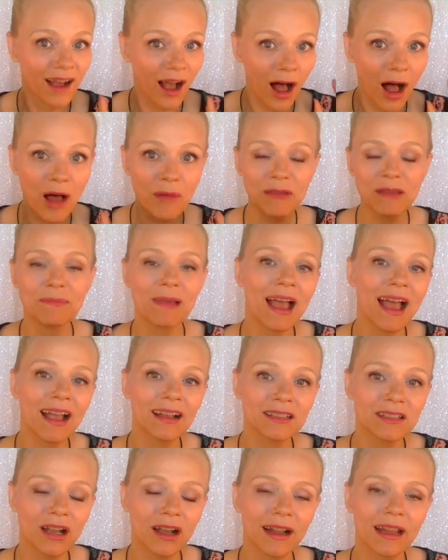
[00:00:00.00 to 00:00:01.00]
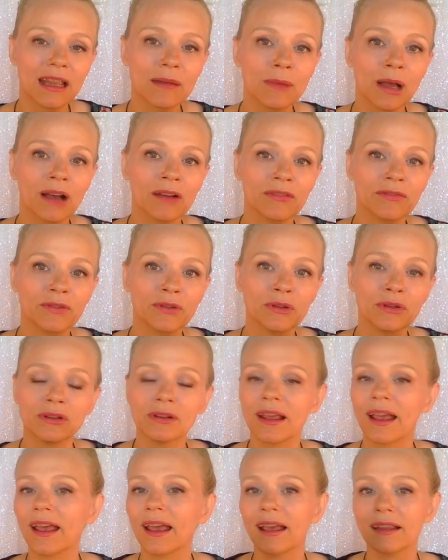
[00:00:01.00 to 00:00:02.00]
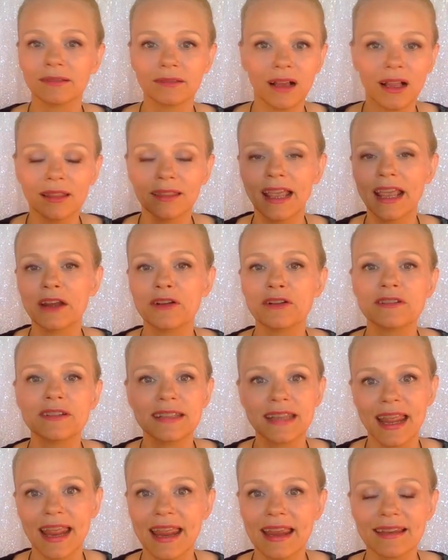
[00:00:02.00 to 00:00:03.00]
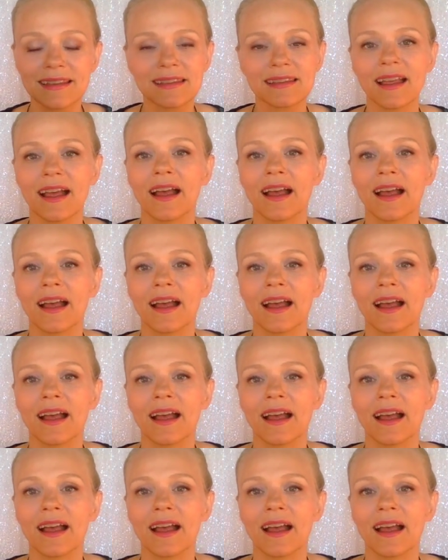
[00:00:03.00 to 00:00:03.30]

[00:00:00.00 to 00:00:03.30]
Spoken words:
I'll be back talking about food at a later date,